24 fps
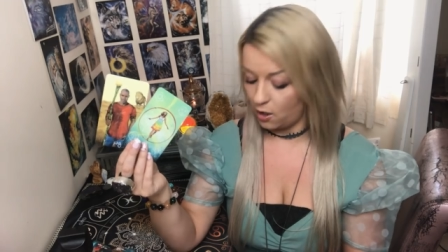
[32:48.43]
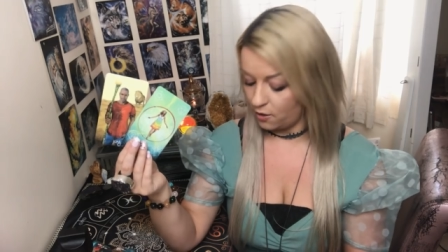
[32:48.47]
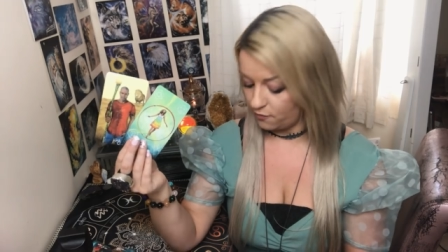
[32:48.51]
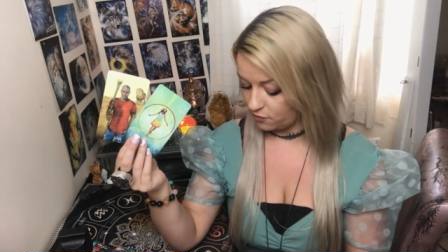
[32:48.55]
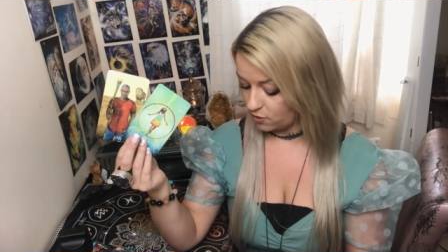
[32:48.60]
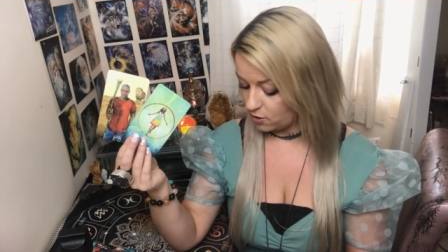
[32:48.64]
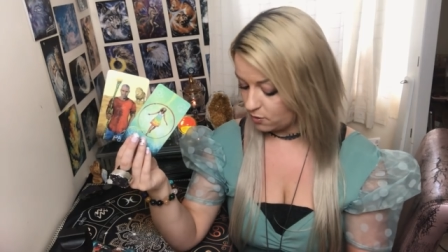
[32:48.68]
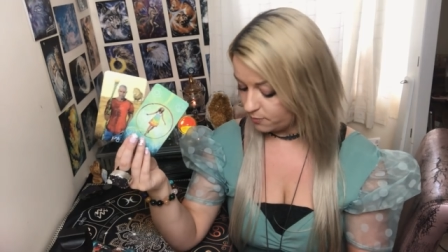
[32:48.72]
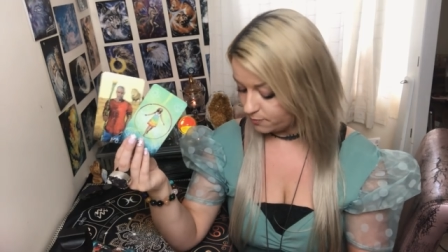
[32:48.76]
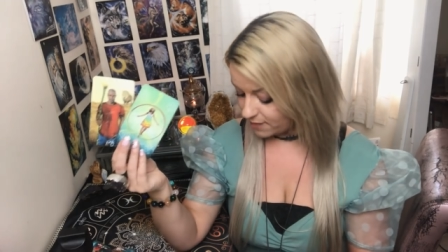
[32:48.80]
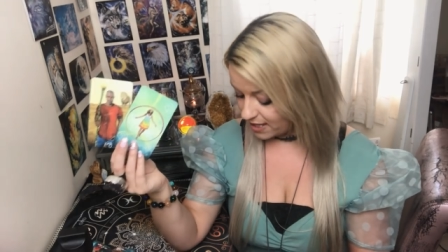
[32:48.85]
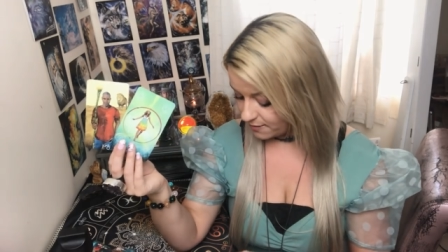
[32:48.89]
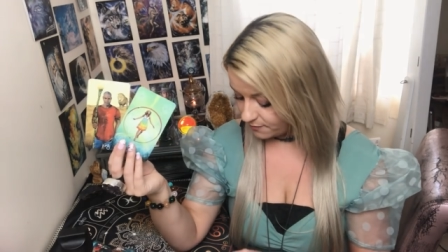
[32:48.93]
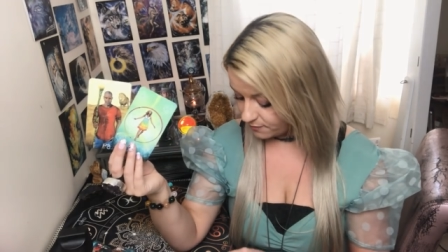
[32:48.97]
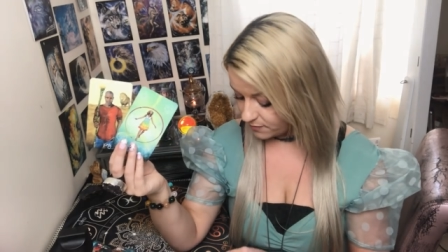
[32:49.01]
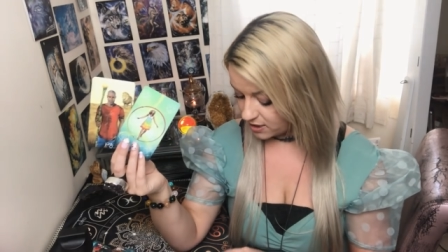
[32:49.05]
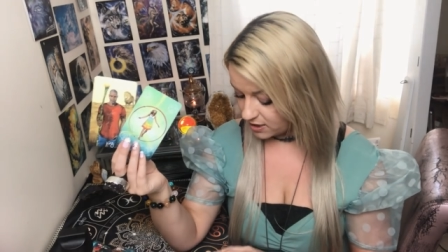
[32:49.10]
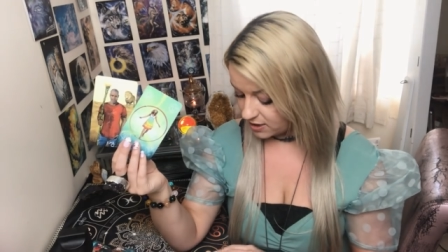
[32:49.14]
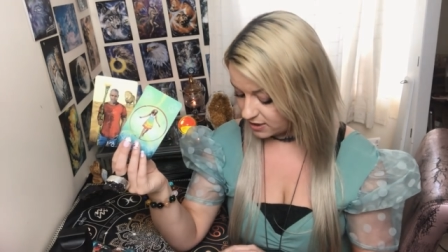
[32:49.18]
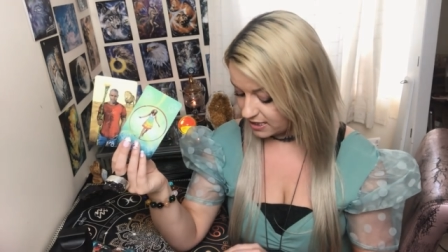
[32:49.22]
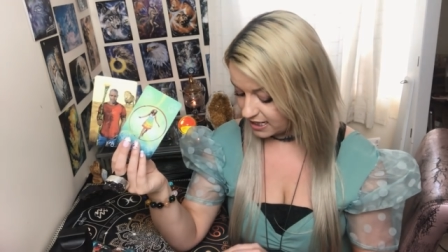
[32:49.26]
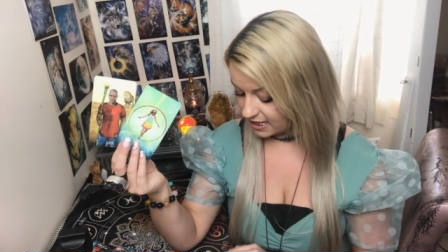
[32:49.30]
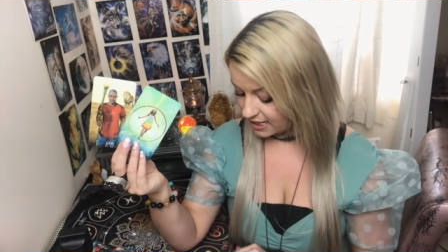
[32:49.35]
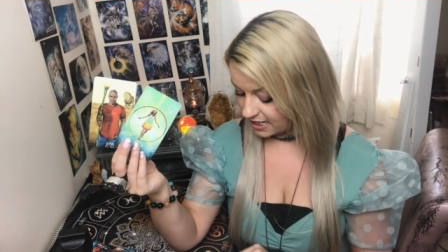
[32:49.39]
of
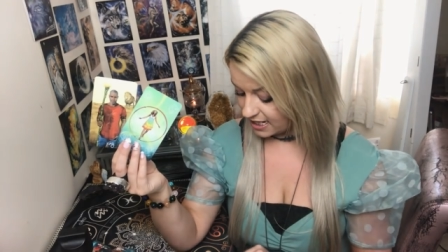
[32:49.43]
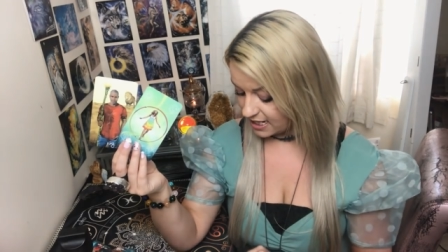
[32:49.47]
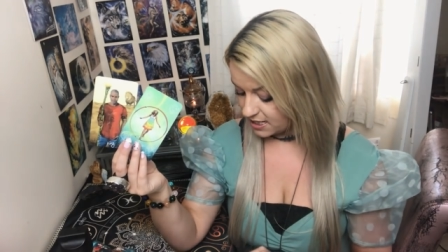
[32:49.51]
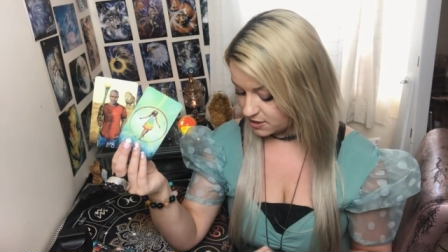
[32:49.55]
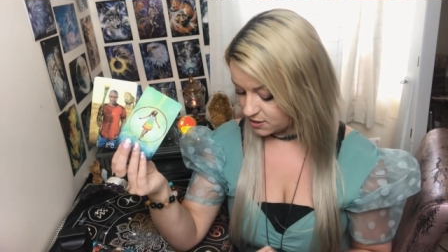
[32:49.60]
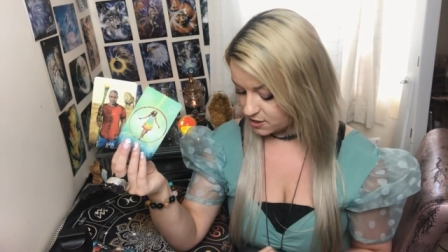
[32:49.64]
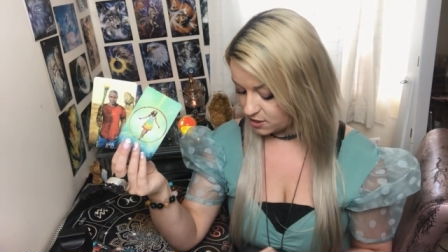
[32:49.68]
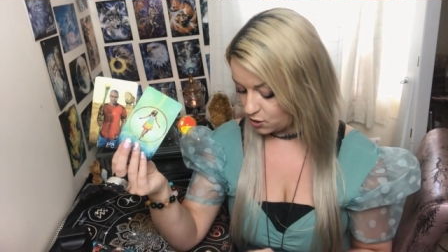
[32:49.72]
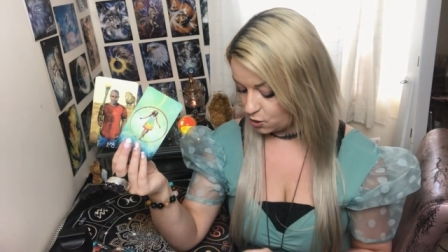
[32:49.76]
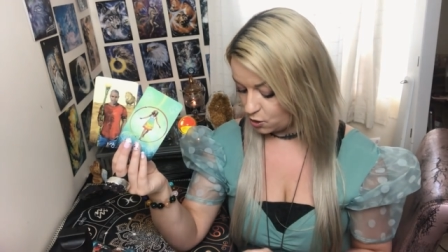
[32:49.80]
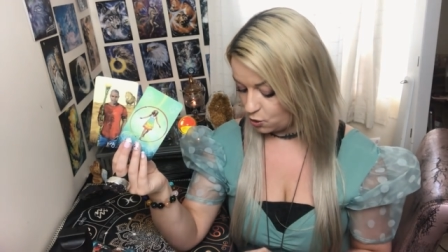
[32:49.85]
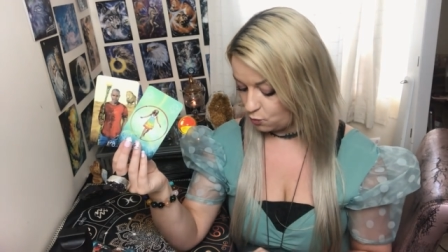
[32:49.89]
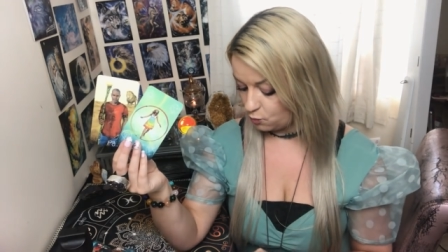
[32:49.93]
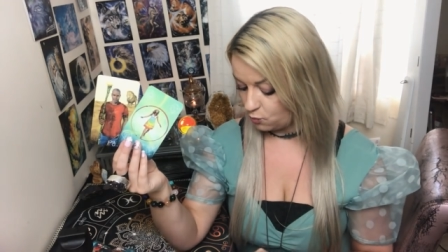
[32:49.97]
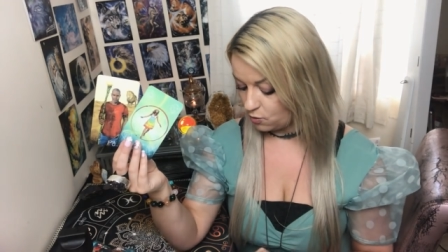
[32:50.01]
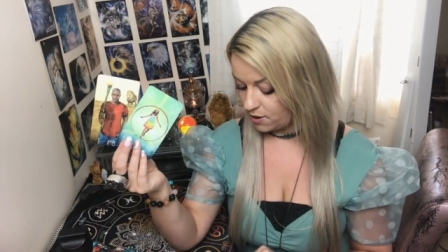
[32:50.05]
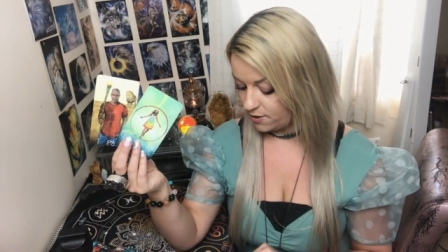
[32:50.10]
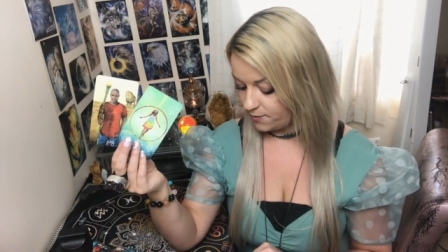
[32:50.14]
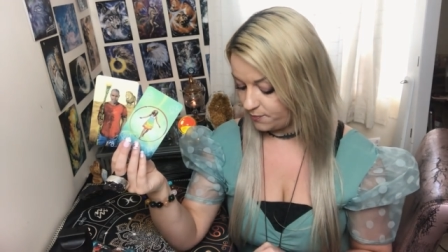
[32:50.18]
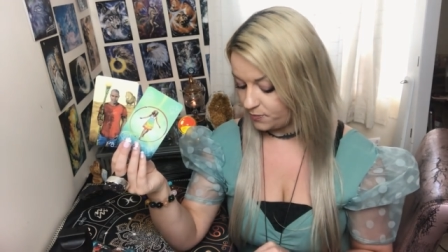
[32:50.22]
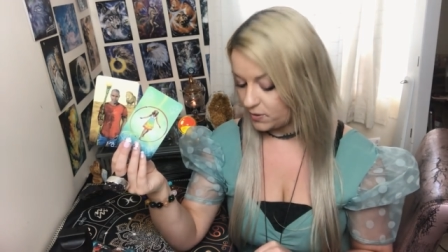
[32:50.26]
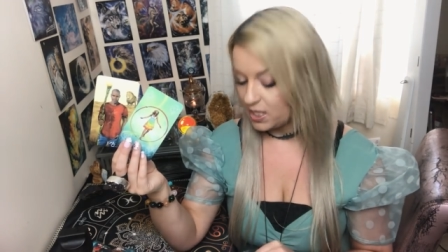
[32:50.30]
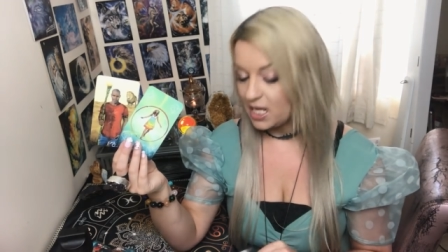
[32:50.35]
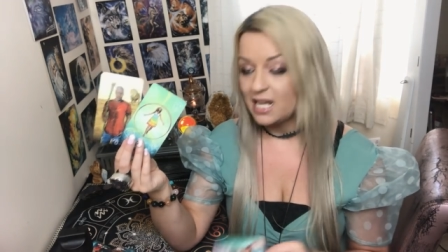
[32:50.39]
commitment that it is that you
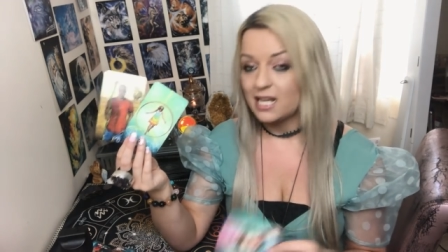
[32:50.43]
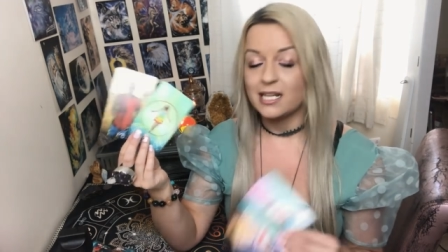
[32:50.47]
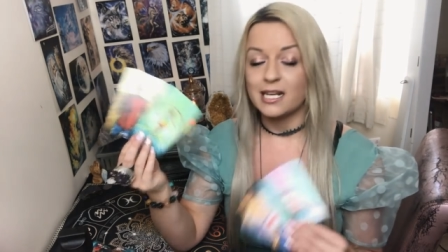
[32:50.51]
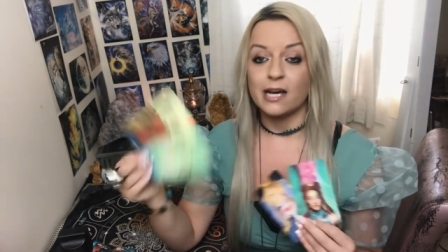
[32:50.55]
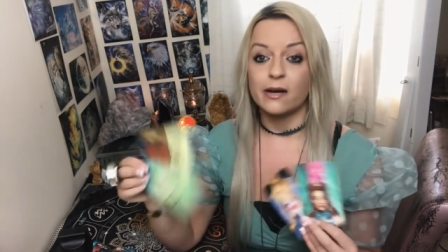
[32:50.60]
want.